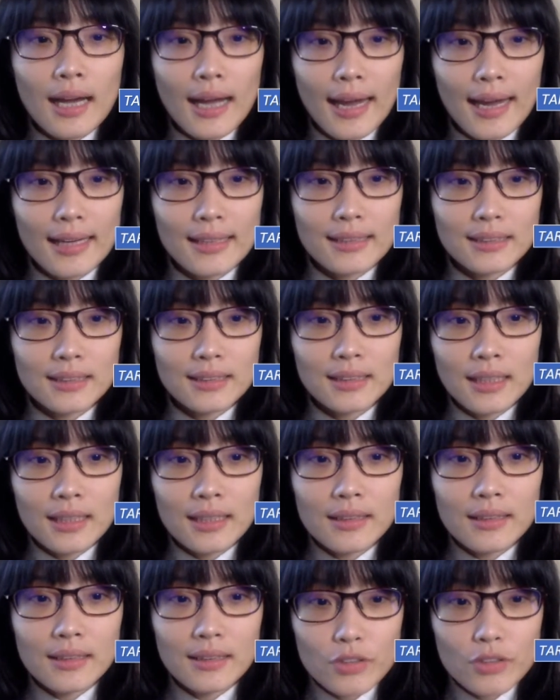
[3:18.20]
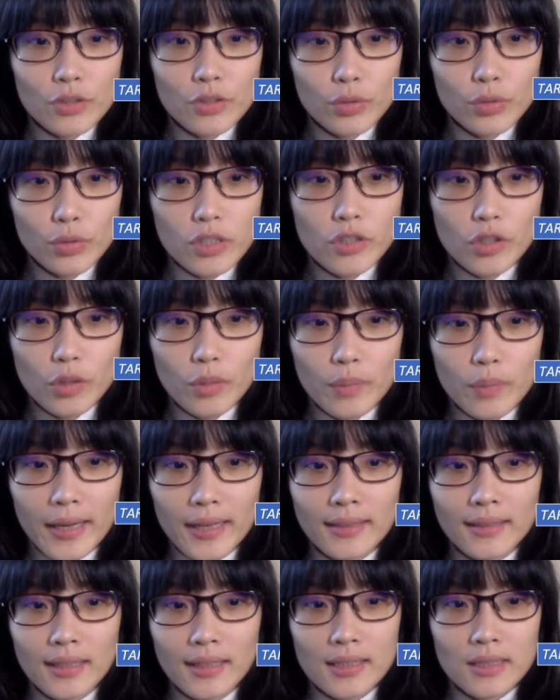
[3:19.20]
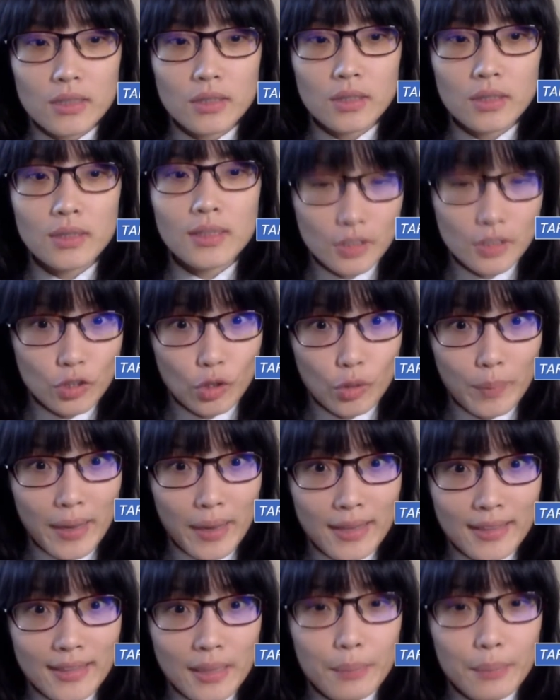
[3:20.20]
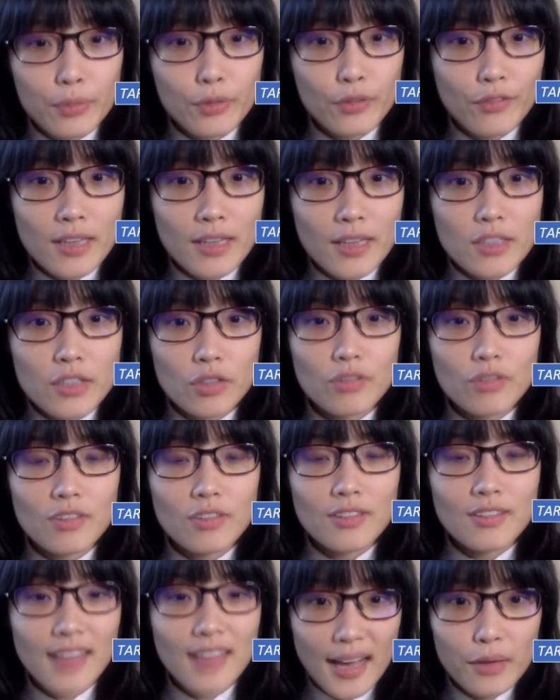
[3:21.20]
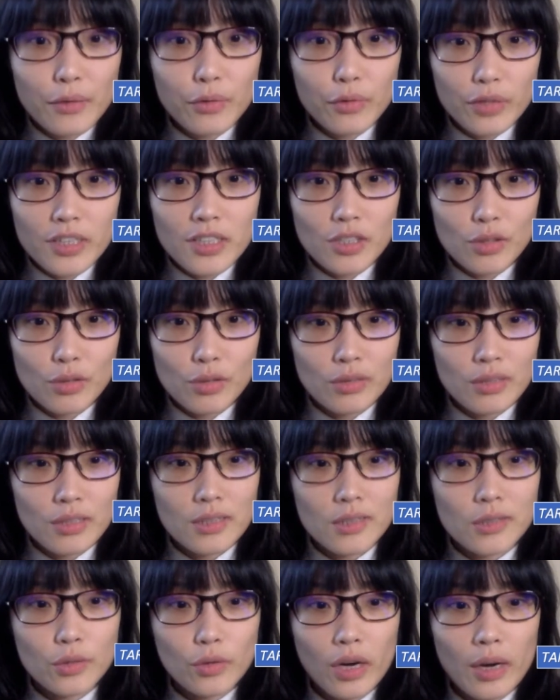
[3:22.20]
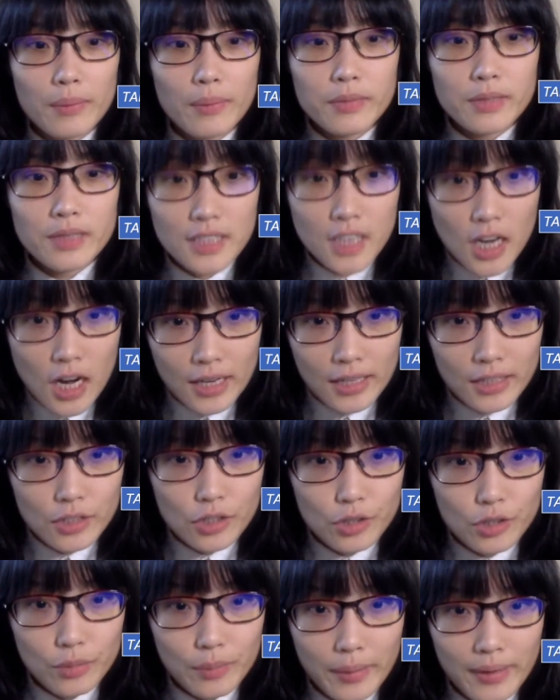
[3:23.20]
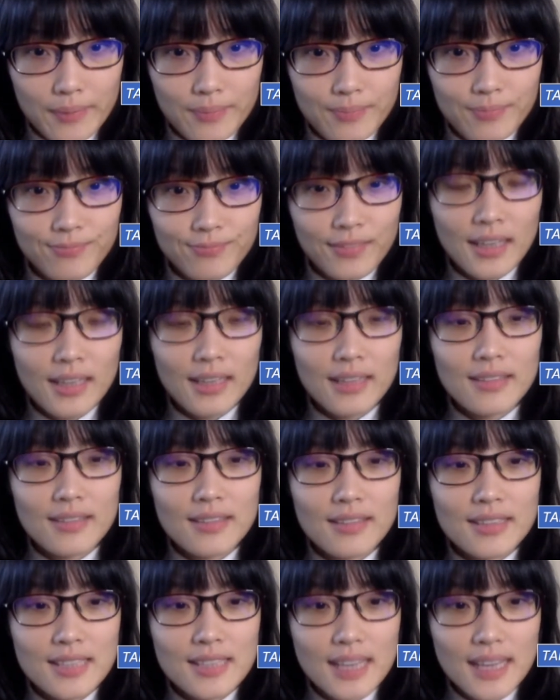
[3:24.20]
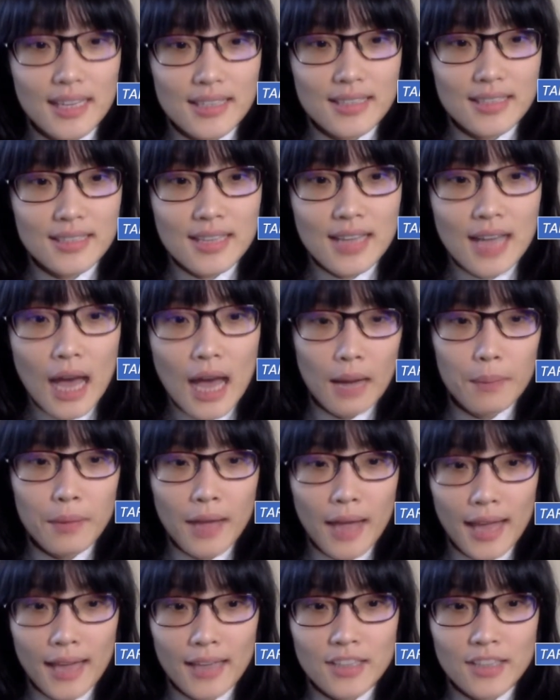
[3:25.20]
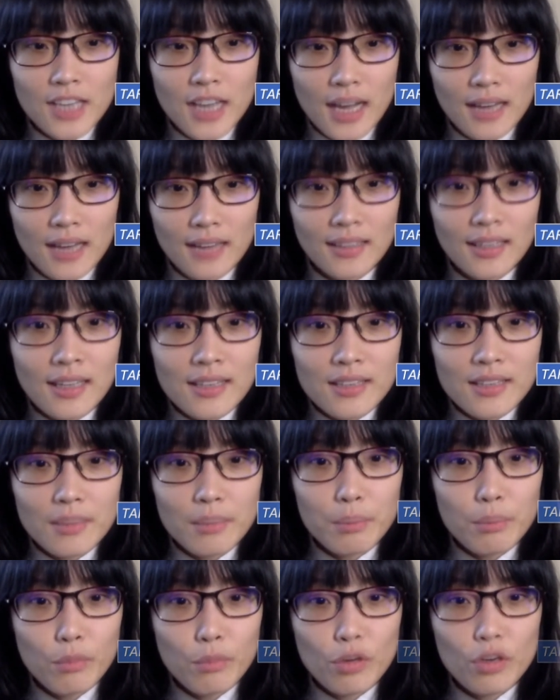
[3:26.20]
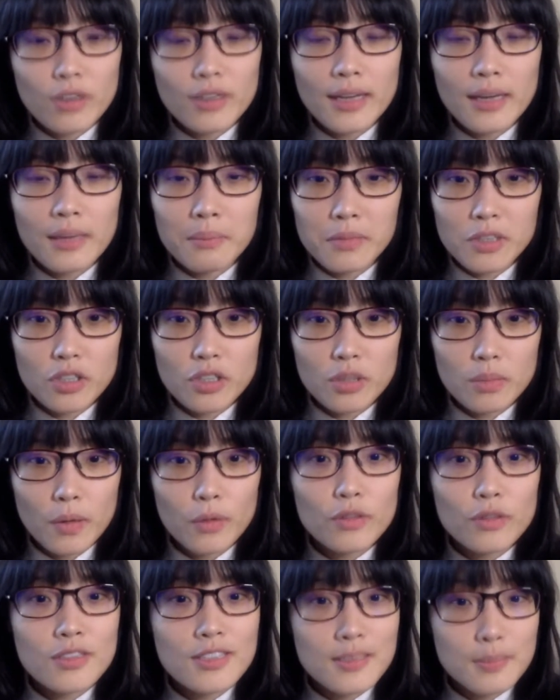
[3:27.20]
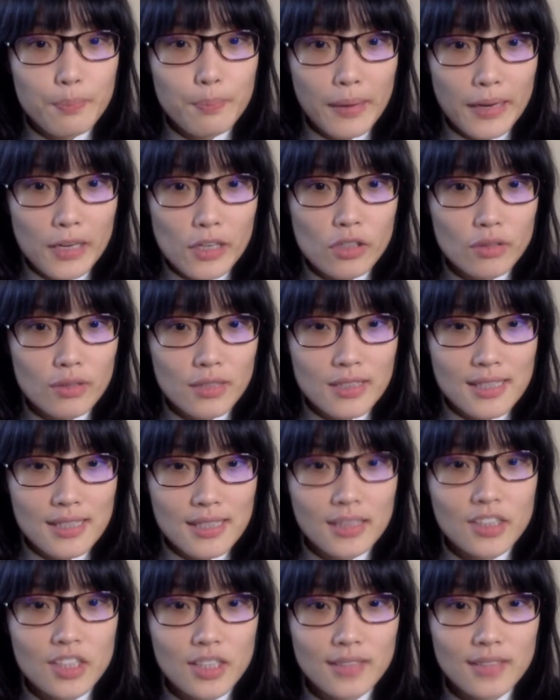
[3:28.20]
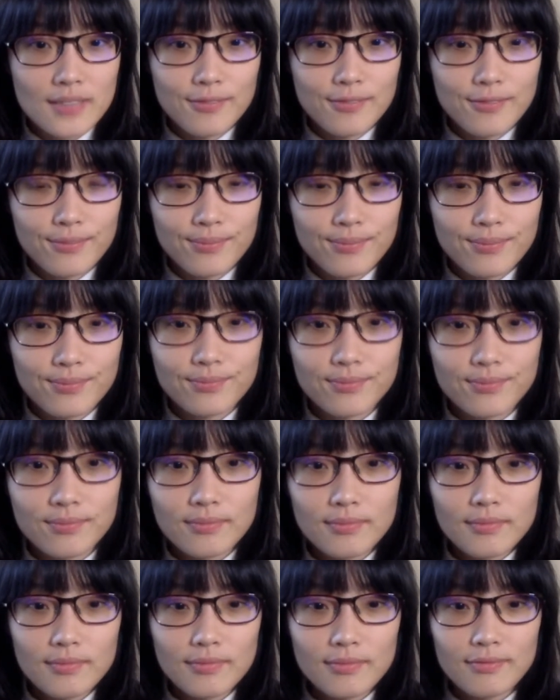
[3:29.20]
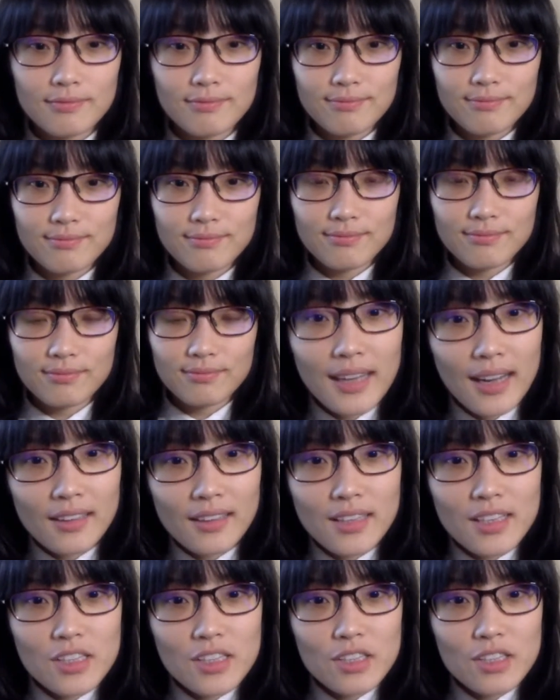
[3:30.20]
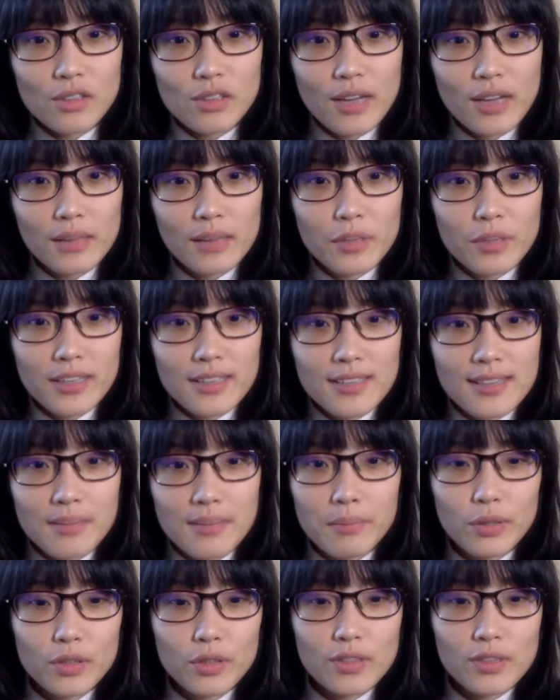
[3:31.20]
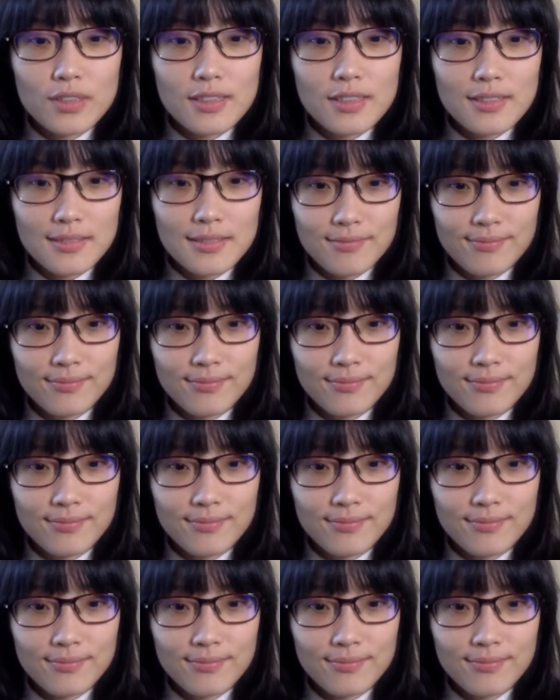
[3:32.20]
And the source domain is the domain that provides you the language to describe the target domain. In this case, up and down, the more imageable spatial distinction. Now let's look at more examples.